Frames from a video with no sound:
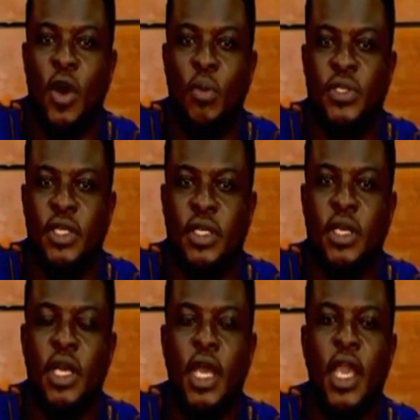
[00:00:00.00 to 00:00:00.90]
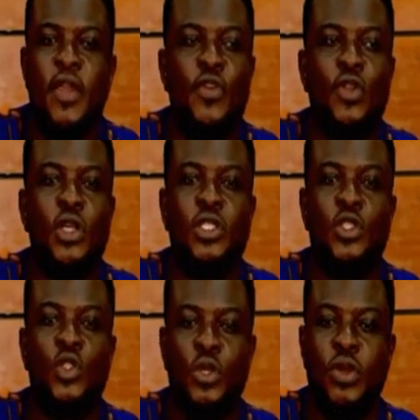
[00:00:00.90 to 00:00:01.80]
comes in, if you don't
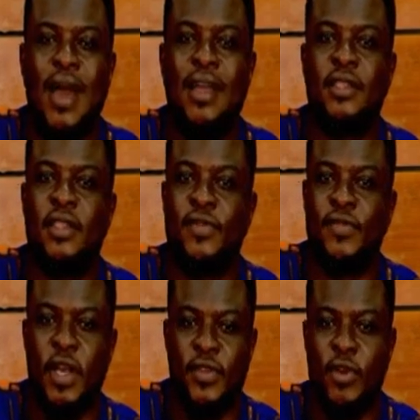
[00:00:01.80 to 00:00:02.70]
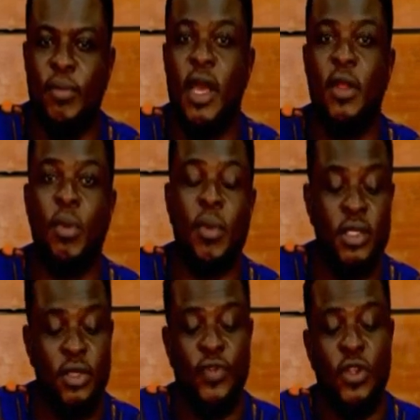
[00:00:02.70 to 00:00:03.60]
do the right things first from the early
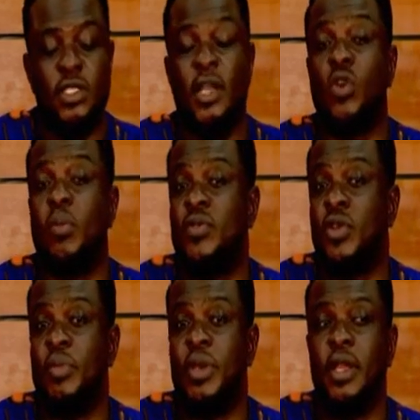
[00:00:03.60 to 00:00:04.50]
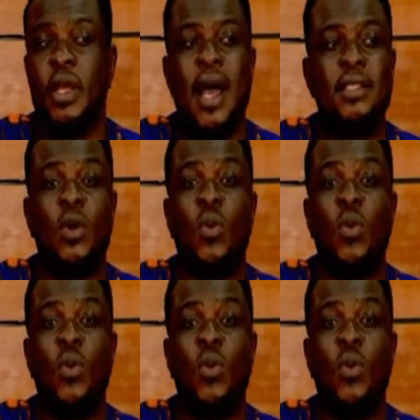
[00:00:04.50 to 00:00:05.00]
moments, if you don't start your moment from the beginning, ask